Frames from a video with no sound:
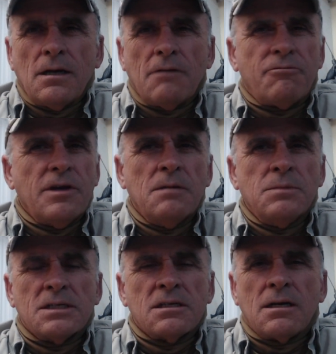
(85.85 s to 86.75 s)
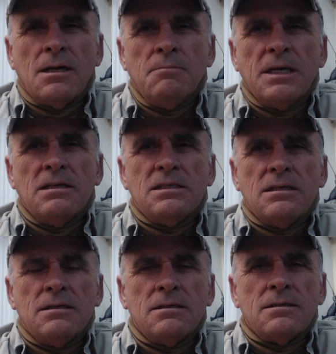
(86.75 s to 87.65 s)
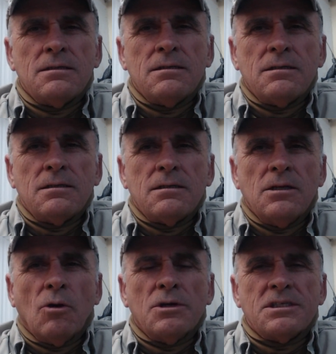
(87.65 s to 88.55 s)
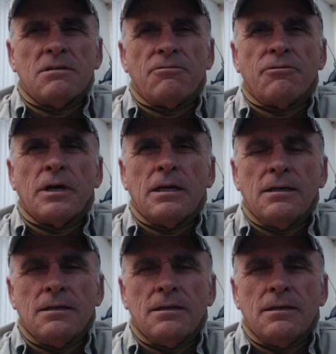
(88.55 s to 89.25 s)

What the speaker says: Our freedom doesn't come easy, nor is it free.